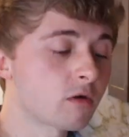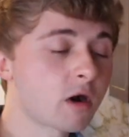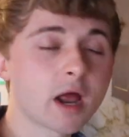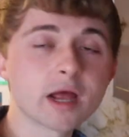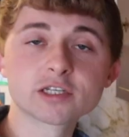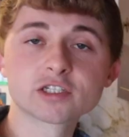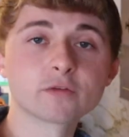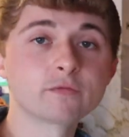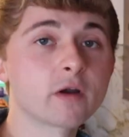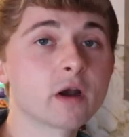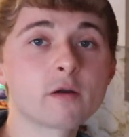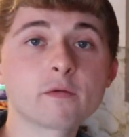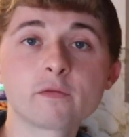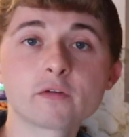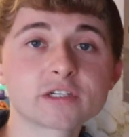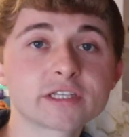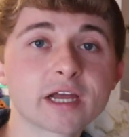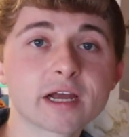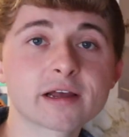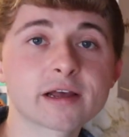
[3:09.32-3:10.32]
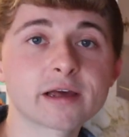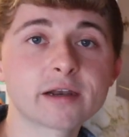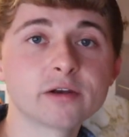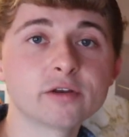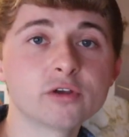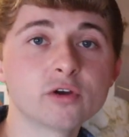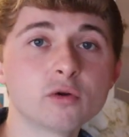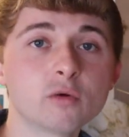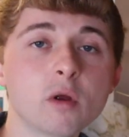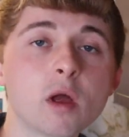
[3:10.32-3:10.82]
All right, so very first thing I
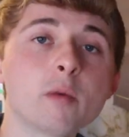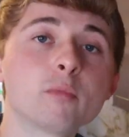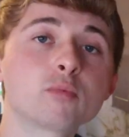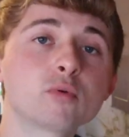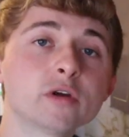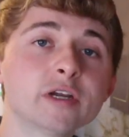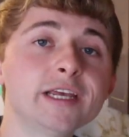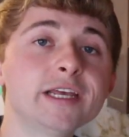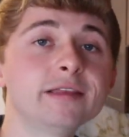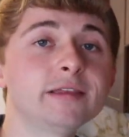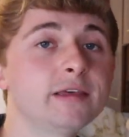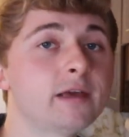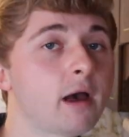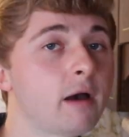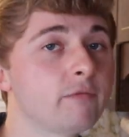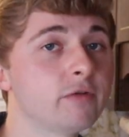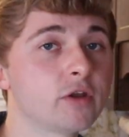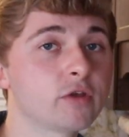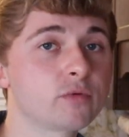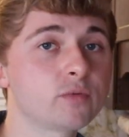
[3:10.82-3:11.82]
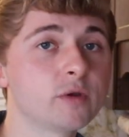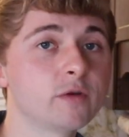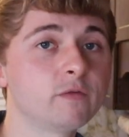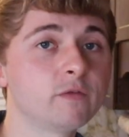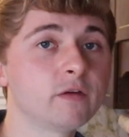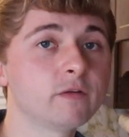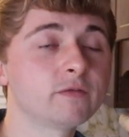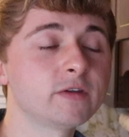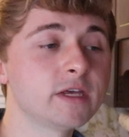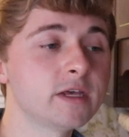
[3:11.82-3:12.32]
gotta do, preheat the oven at
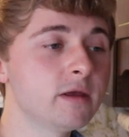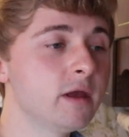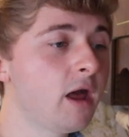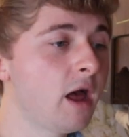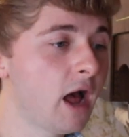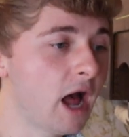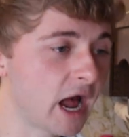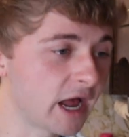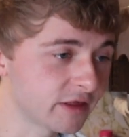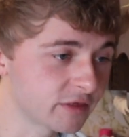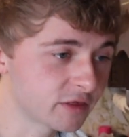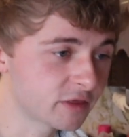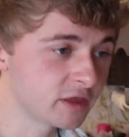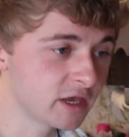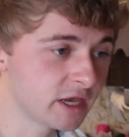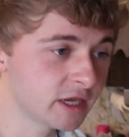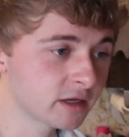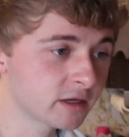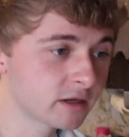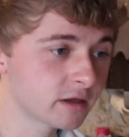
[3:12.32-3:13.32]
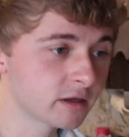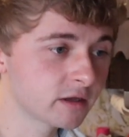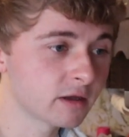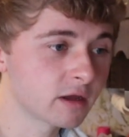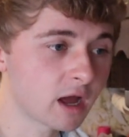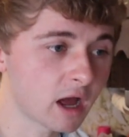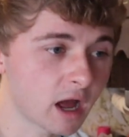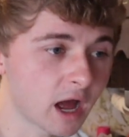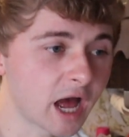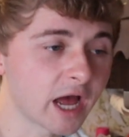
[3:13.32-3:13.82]
350. I think
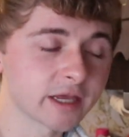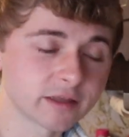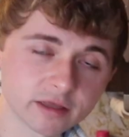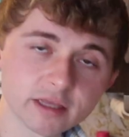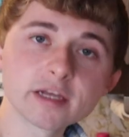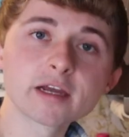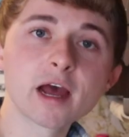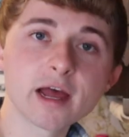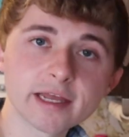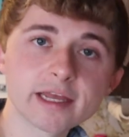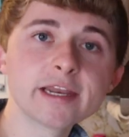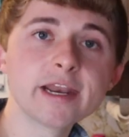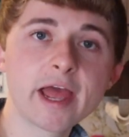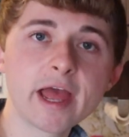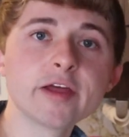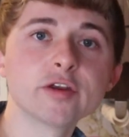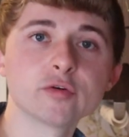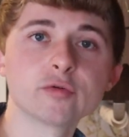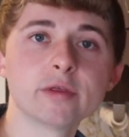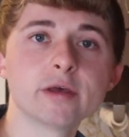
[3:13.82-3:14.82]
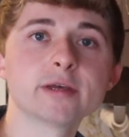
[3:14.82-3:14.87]
I can handle